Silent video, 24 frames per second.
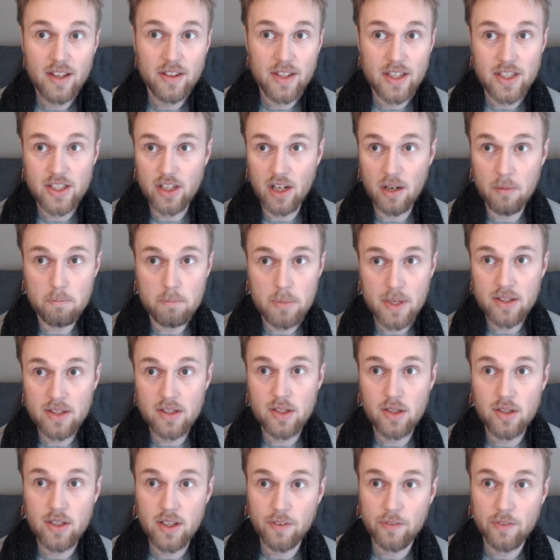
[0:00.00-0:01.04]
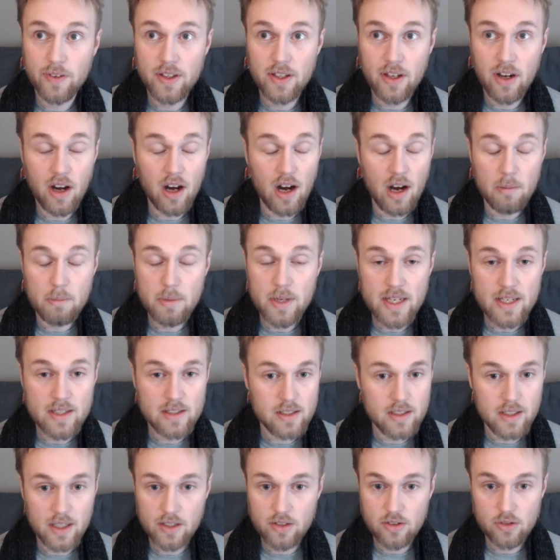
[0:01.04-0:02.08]
They jump into different
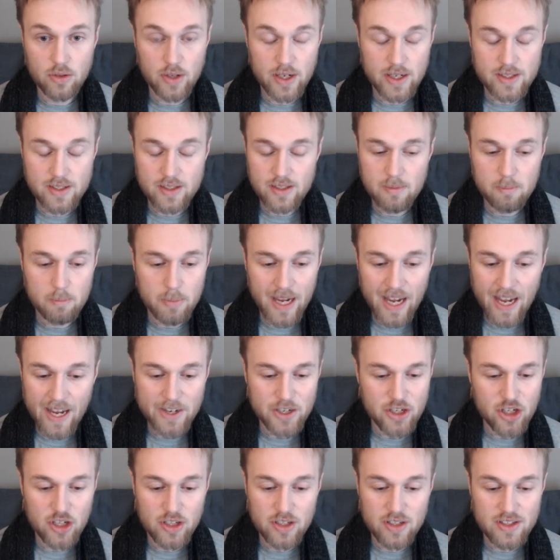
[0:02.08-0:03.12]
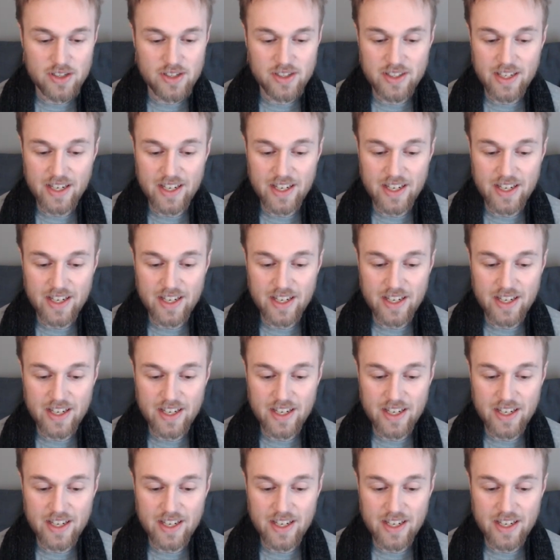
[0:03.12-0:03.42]
hobbies and interests and passions.